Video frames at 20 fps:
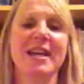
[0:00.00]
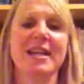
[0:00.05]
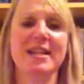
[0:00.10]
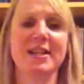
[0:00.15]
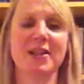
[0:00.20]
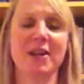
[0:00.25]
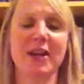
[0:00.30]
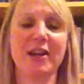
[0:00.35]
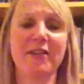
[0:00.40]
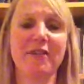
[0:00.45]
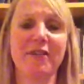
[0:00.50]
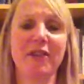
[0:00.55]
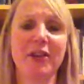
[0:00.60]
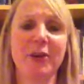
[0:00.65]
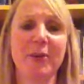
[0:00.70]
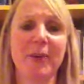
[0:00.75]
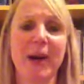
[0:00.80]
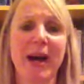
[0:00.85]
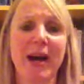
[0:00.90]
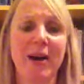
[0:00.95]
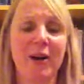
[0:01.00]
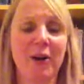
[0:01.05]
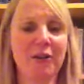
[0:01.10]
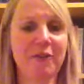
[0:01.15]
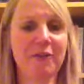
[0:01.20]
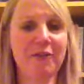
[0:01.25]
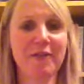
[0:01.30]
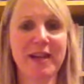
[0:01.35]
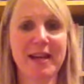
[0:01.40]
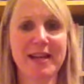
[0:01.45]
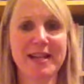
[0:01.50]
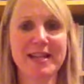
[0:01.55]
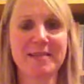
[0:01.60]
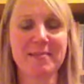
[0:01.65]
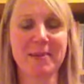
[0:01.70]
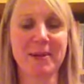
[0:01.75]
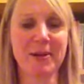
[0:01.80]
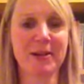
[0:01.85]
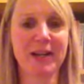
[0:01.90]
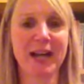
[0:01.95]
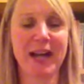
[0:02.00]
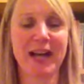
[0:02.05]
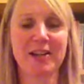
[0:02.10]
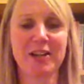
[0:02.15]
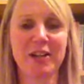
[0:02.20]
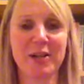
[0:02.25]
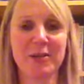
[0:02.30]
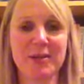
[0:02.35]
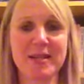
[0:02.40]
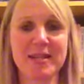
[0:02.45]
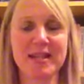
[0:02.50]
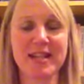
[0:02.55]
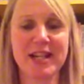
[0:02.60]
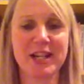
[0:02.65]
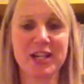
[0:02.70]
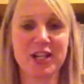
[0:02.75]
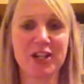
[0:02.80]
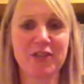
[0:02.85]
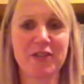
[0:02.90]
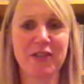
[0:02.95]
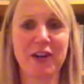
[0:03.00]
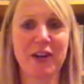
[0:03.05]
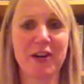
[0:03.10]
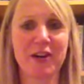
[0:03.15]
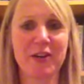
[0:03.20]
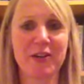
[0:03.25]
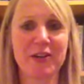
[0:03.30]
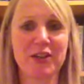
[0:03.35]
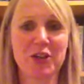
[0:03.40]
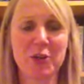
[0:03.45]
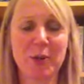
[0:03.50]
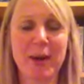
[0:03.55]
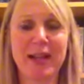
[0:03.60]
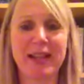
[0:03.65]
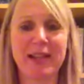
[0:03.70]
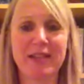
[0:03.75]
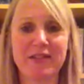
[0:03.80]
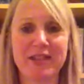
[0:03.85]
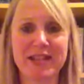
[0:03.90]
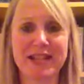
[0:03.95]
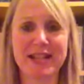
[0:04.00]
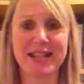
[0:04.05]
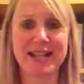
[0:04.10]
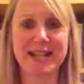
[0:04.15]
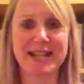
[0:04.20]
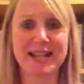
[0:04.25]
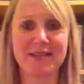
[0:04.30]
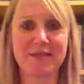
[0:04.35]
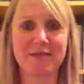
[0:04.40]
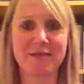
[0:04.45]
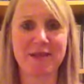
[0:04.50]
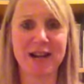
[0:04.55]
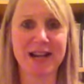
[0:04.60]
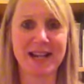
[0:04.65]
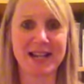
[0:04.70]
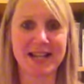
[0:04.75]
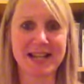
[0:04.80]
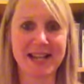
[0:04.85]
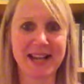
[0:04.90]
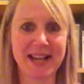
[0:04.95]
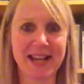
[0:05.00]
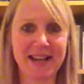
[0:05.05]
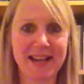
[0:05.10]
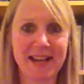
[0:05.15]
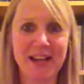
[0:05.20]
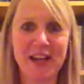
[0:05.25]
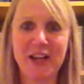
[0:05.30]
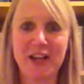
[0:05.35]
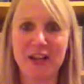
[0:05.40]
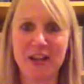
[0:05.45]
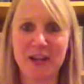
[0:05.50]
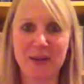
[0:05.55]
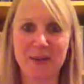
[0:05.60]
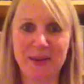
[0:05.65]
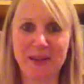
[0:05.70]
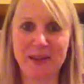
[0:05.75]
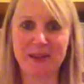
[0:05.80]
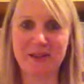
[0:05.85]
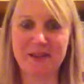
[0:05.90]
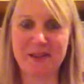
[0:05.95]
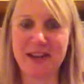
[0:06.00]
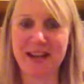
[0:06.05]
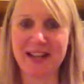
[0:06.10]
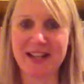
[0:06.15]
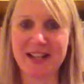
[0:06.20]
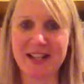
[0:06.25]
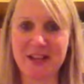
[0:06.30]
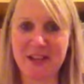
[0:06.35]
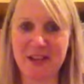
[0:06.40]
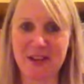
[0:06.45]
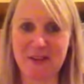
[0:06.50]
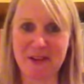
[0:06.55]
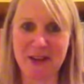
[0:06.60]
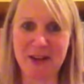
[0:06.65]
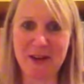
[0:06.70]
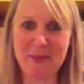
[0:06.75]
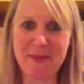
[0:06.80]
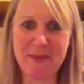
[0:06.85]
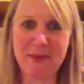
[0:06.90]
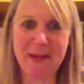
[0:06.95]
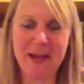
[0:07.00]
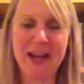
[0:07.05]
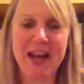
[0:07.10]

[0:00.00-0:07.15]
So if you are on Facebook and you search for the 12 days of writing, you will find the group.